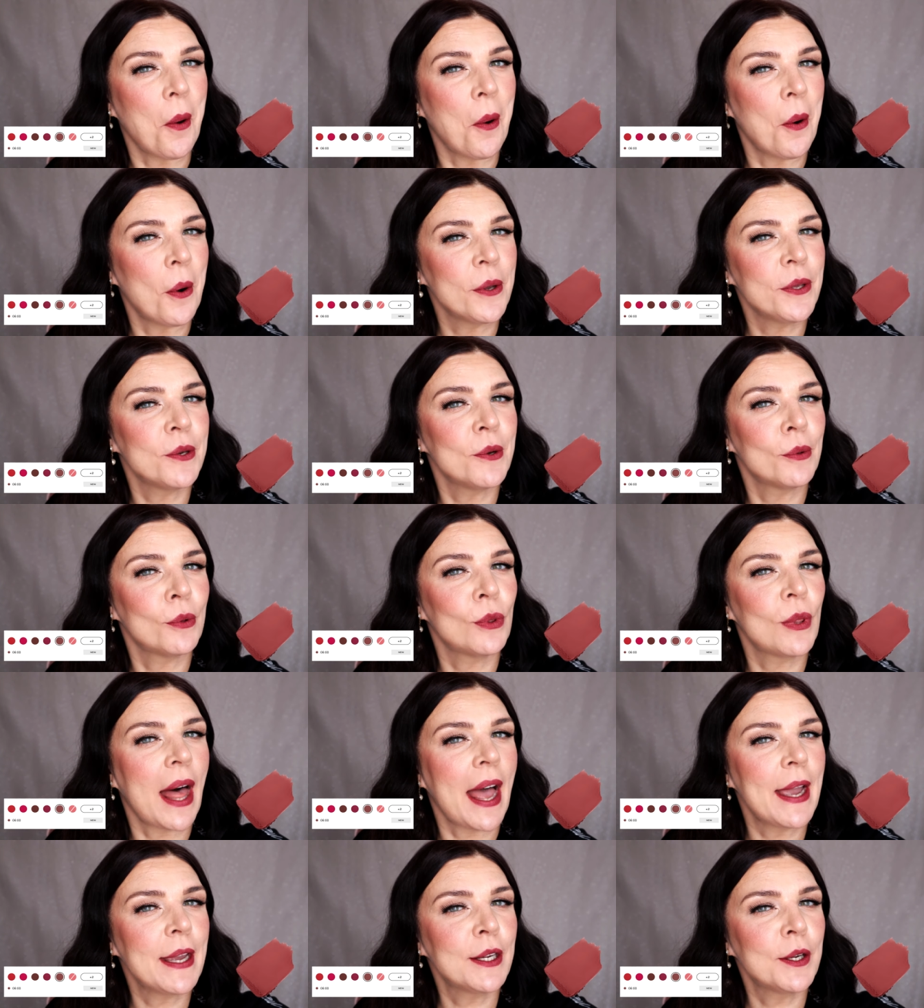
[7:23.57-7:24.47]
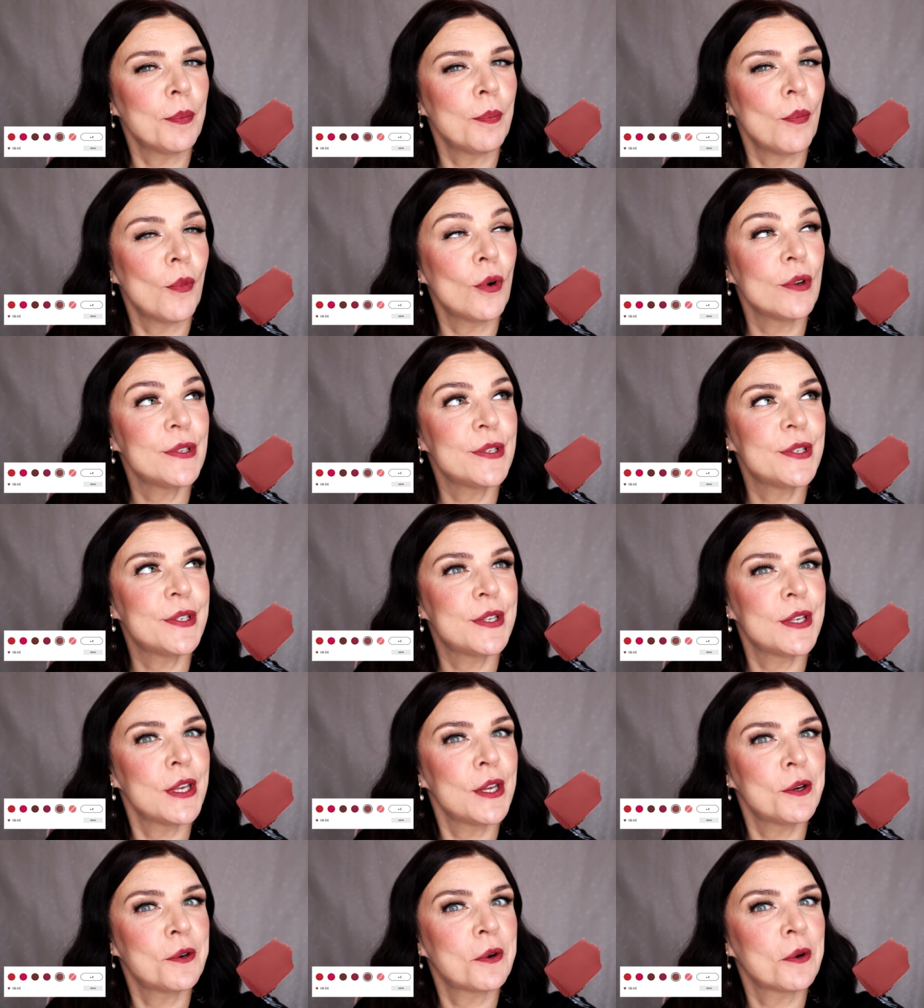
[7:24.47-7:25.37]
or you like more
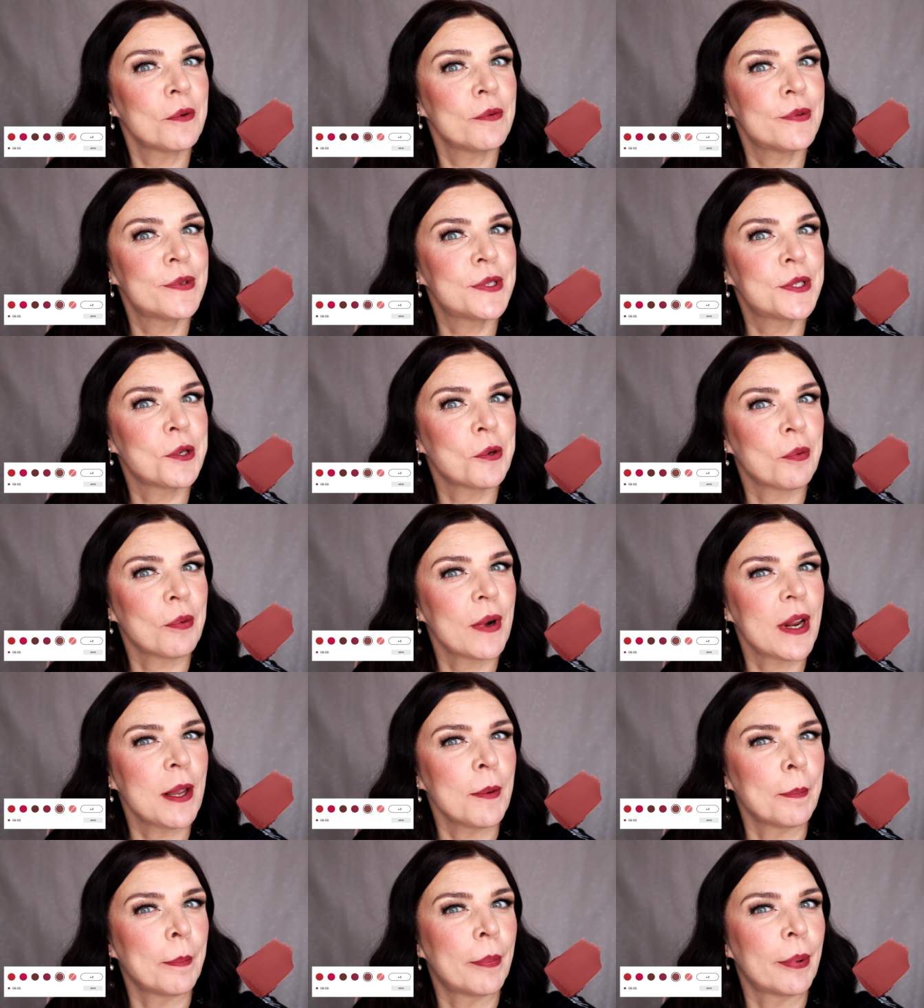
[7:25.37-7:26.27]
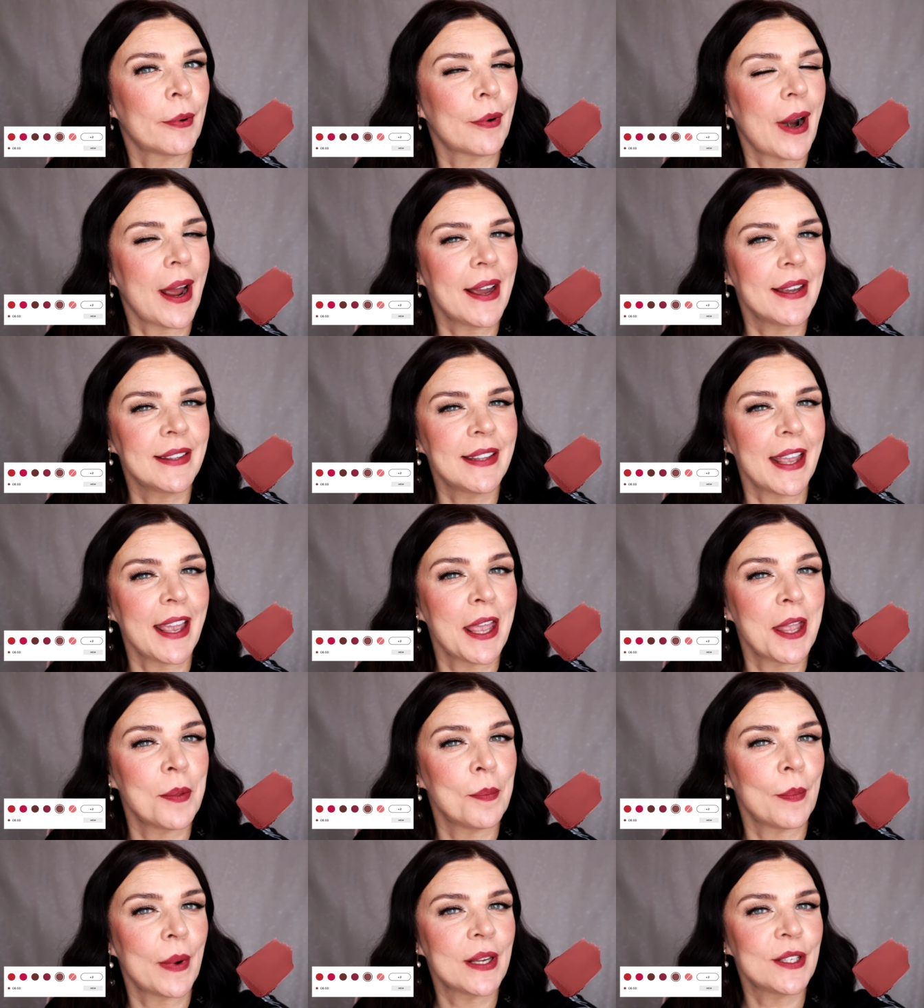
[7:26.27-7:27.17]
03 bright
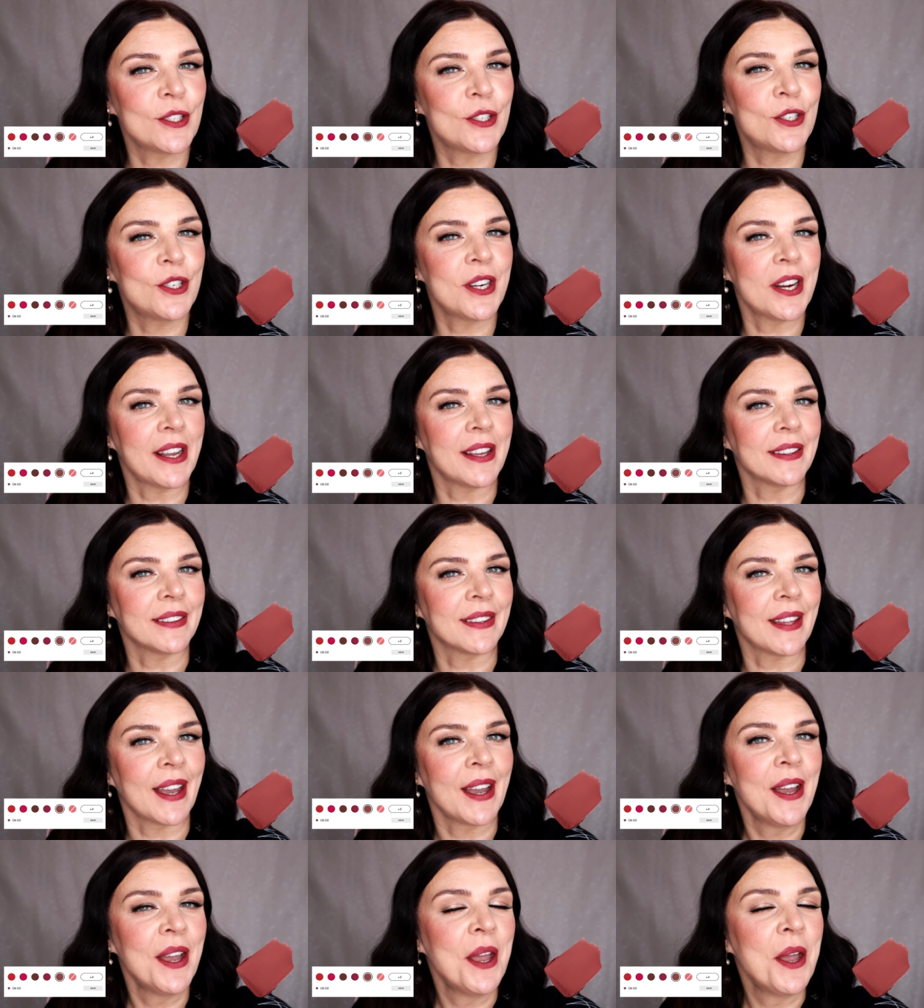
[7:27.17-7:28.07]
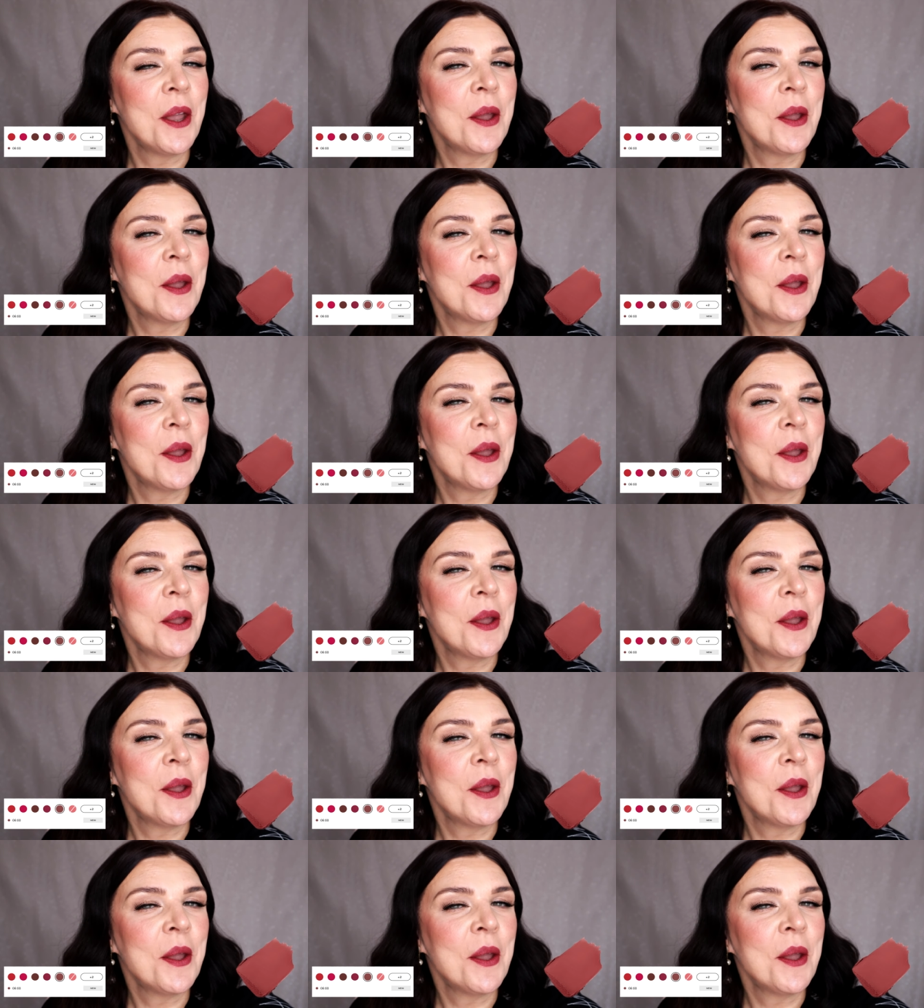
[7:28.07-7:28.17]
and magenta?